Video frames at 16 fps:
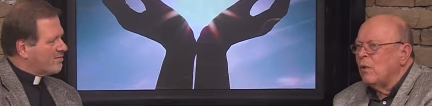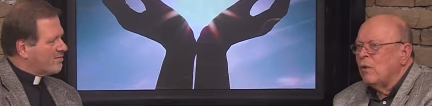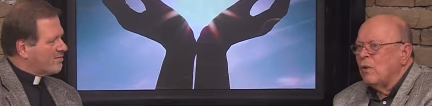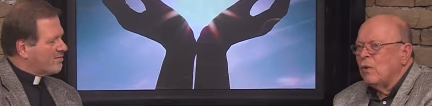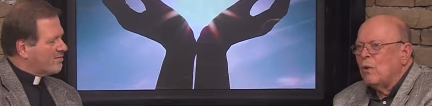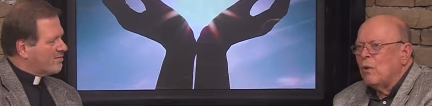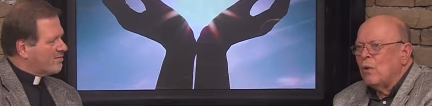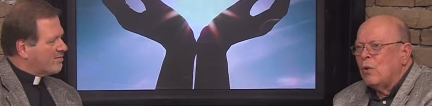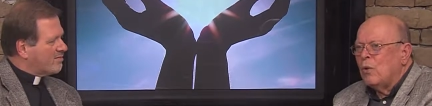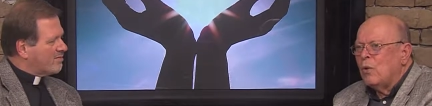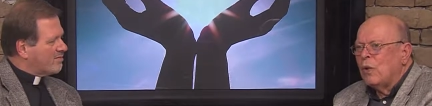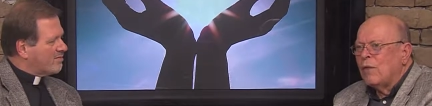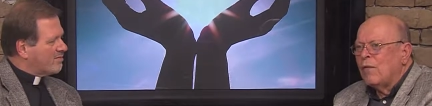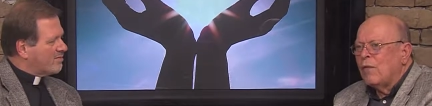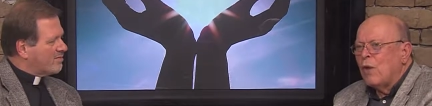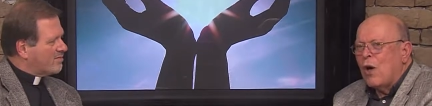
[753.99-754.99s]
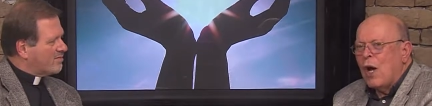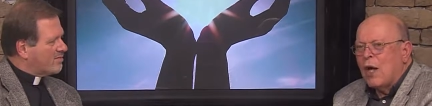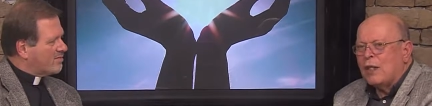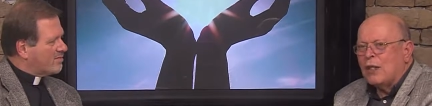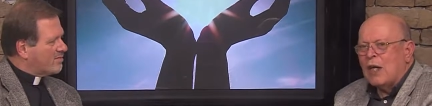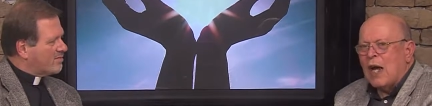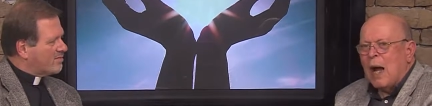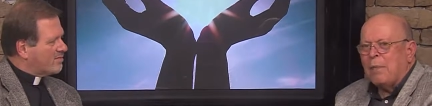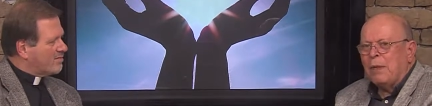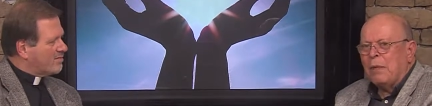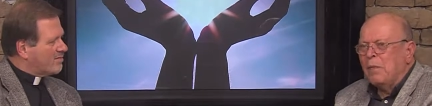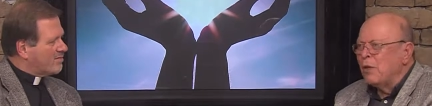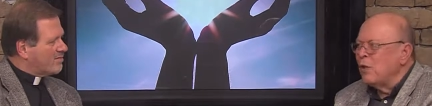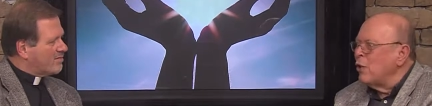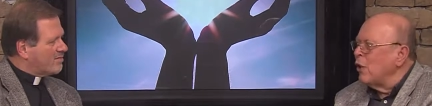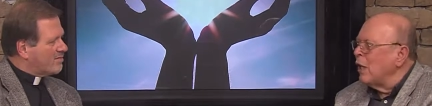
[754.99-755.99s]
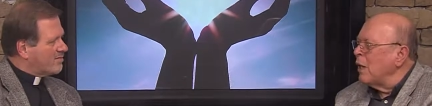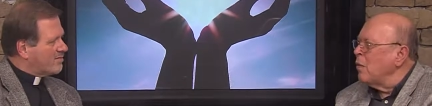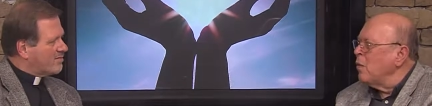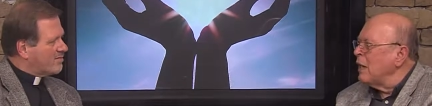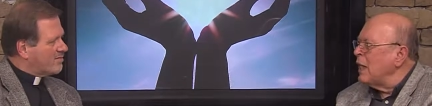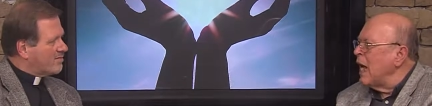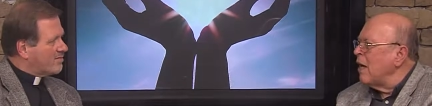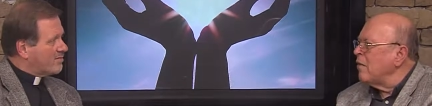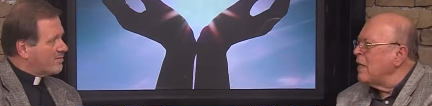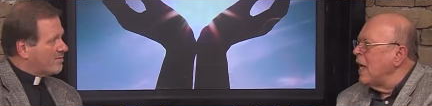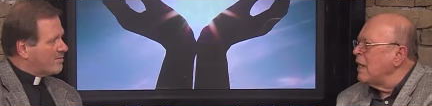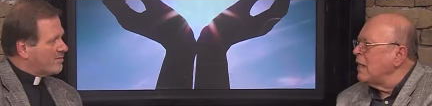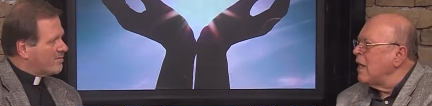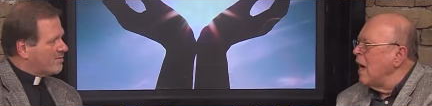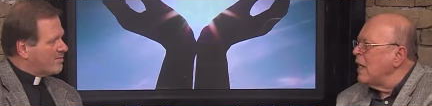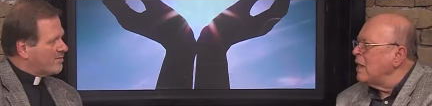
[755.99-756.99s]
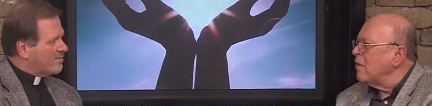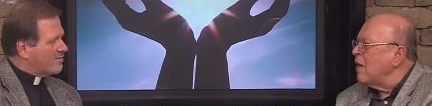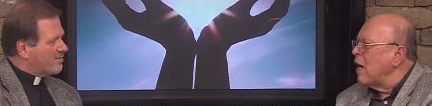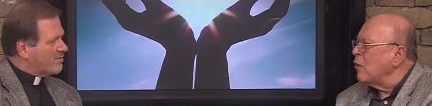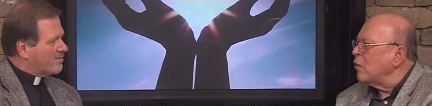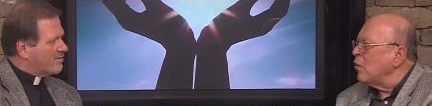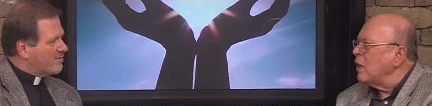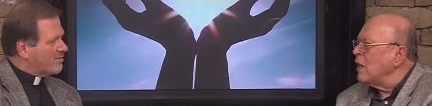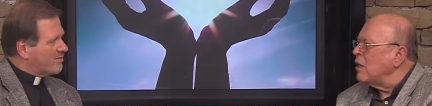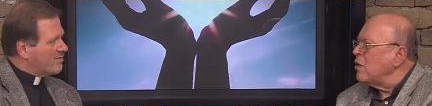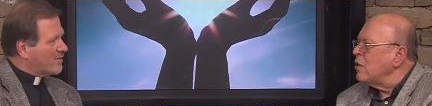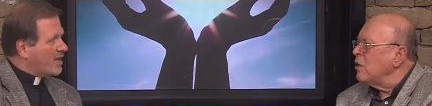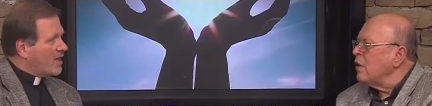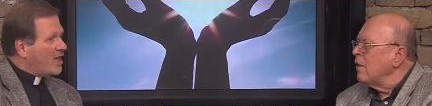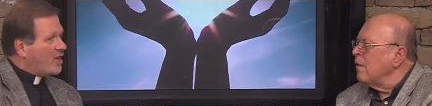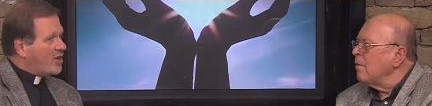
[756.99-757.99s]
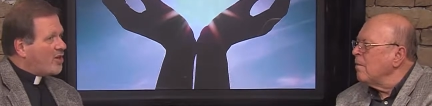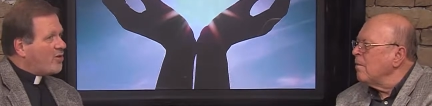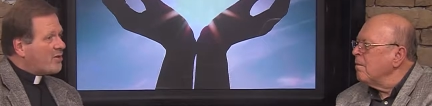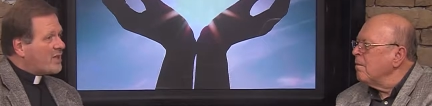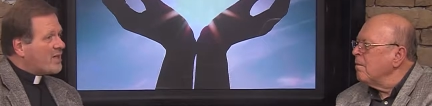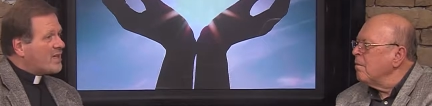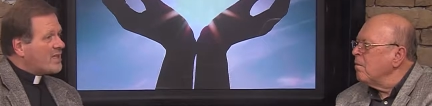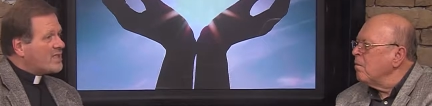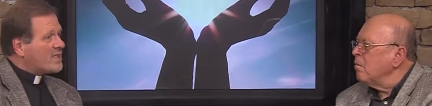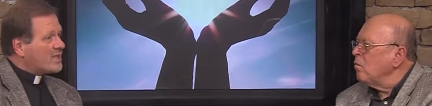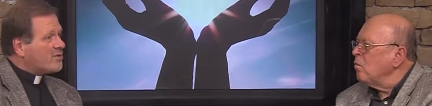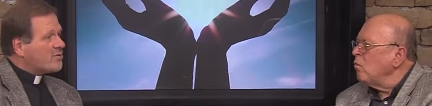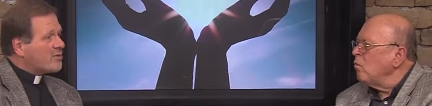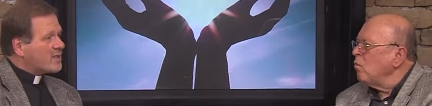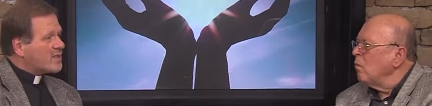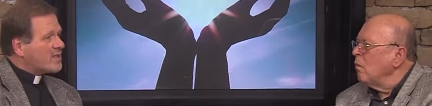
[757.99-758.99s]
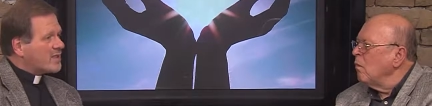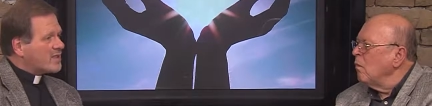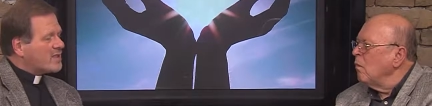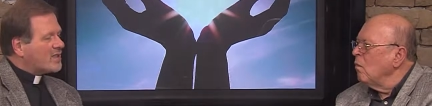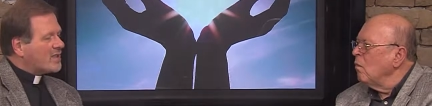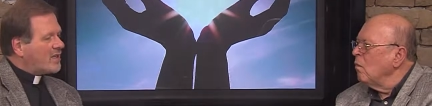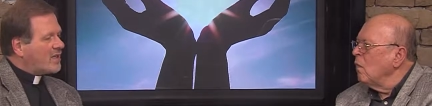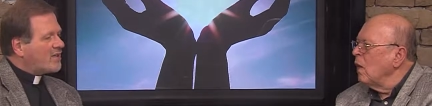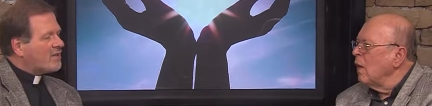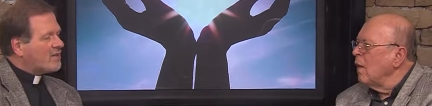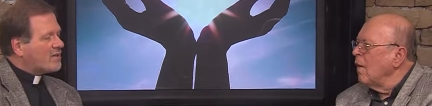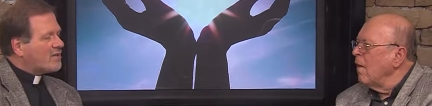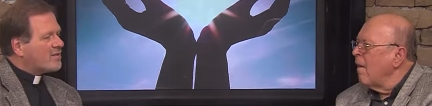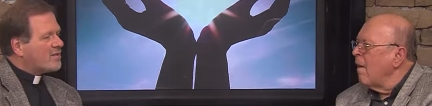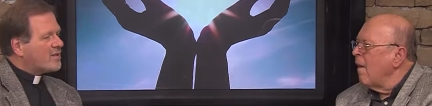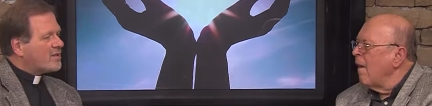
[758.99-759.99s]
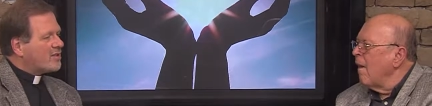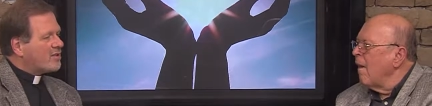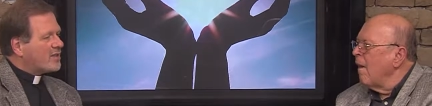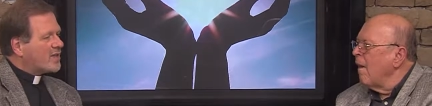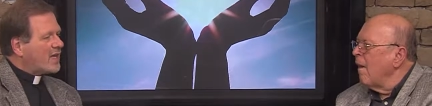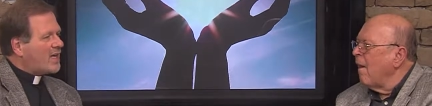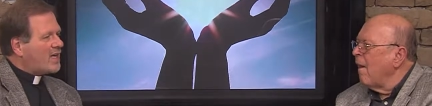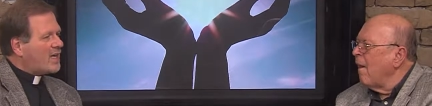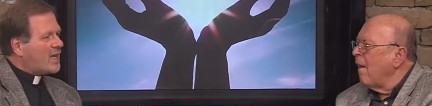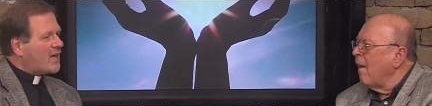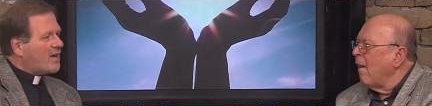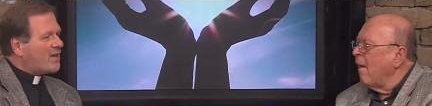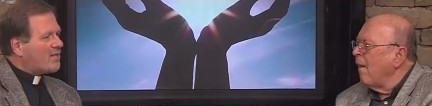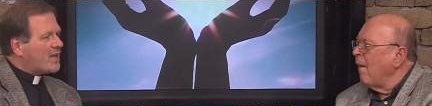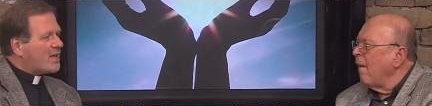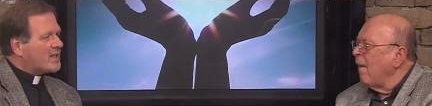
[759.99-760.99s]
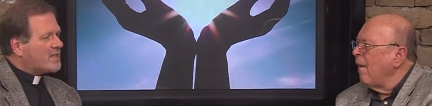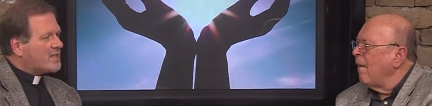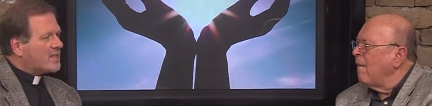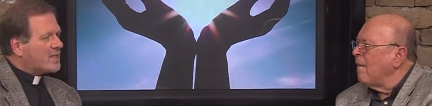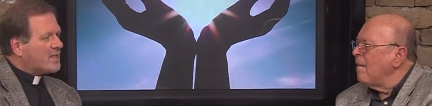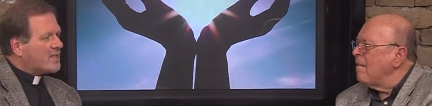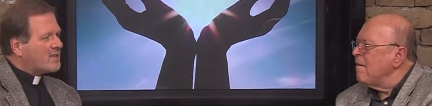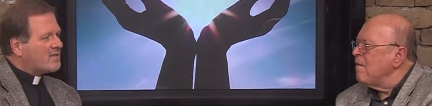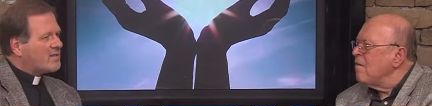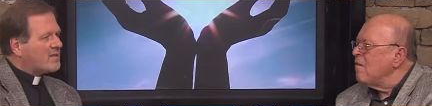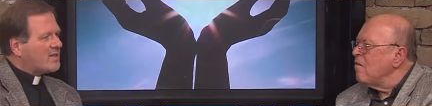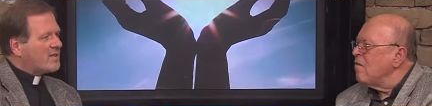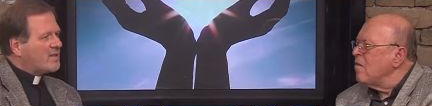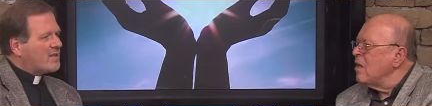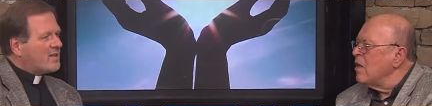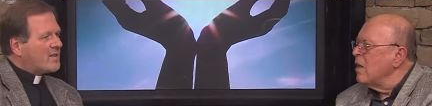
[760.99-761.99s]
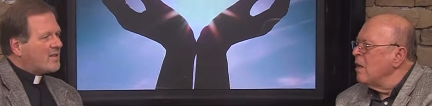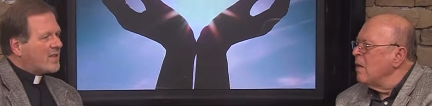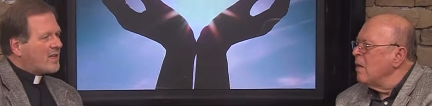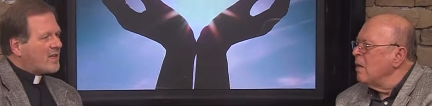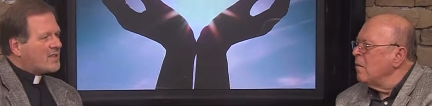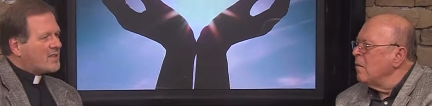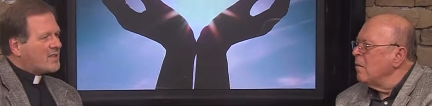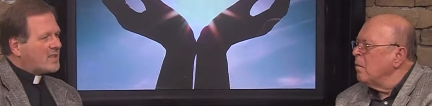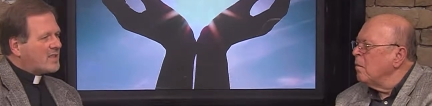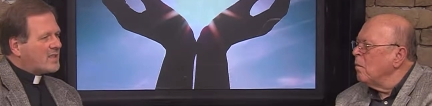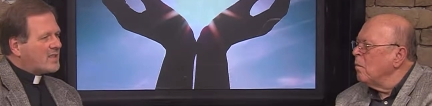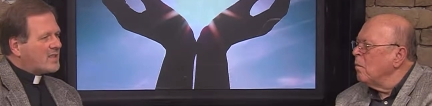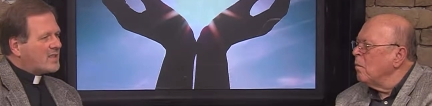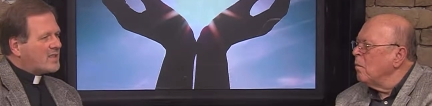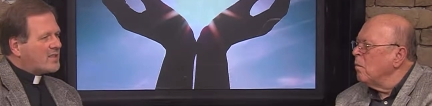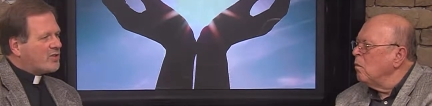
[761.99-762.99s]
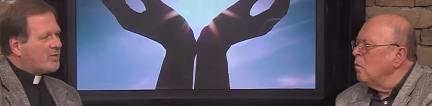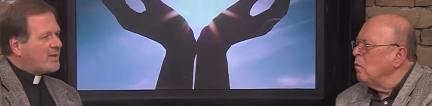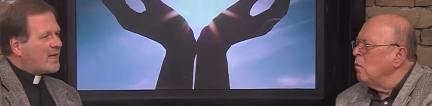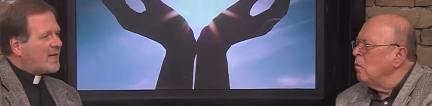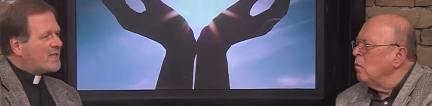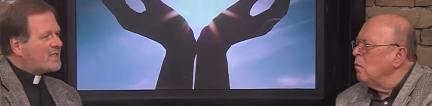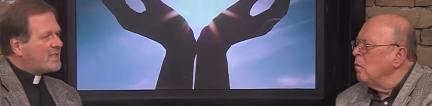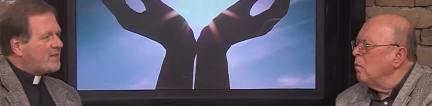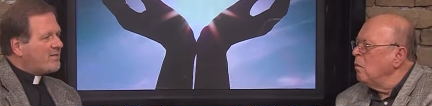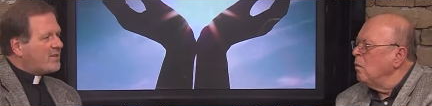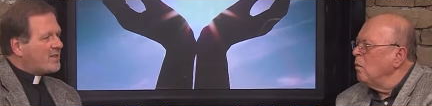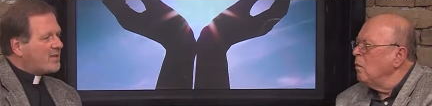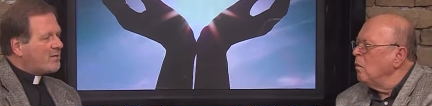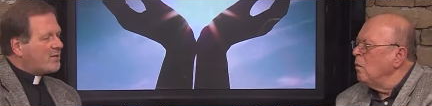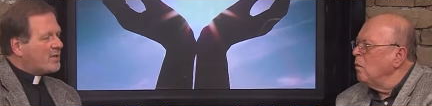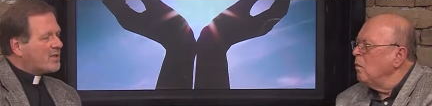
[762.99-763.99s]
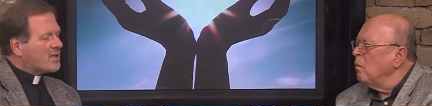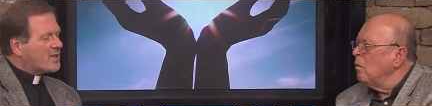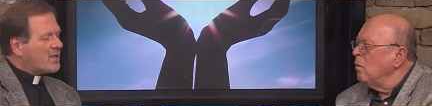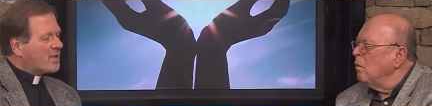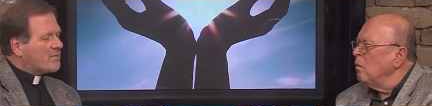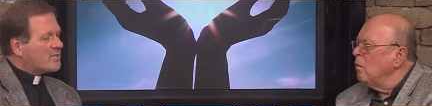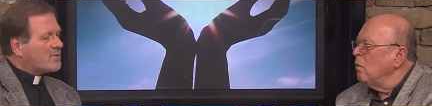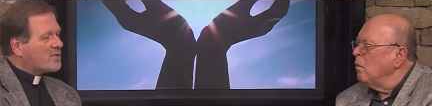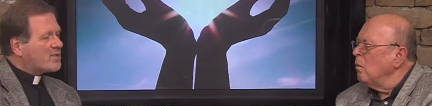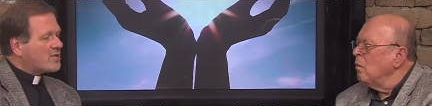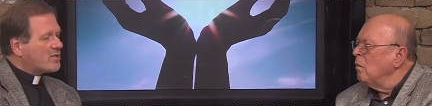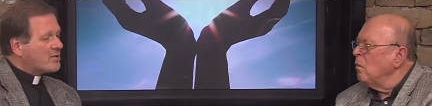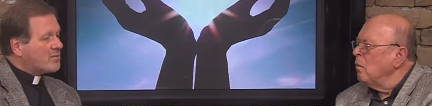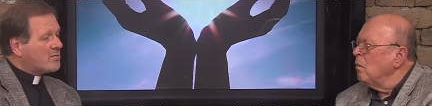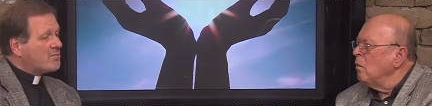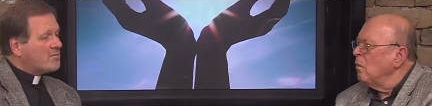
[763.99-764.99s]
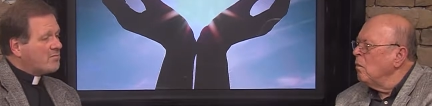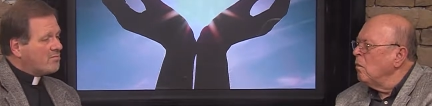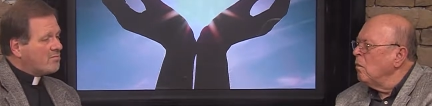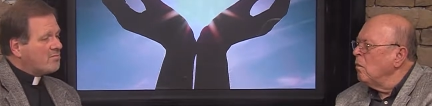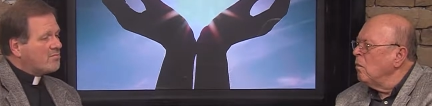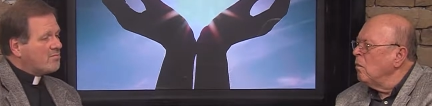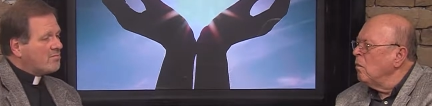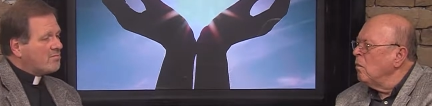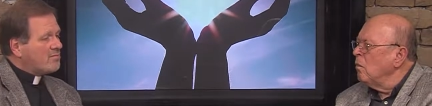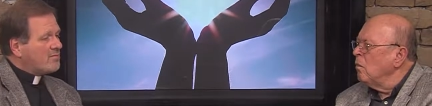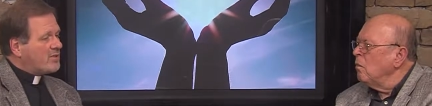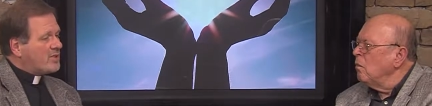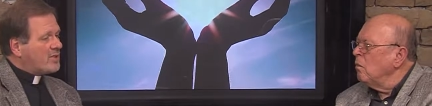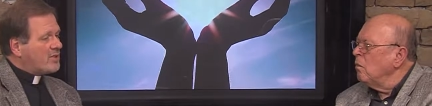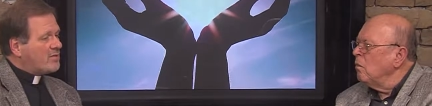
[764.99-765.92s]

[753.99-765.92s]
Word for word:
Speaker 1: who, who, would have thought Joplin, Missouri would have that kind of outreach? No, and it is interesting to hear,
Speaker 2: you know, again, how that, uh, that uh, creativity when it comes to, you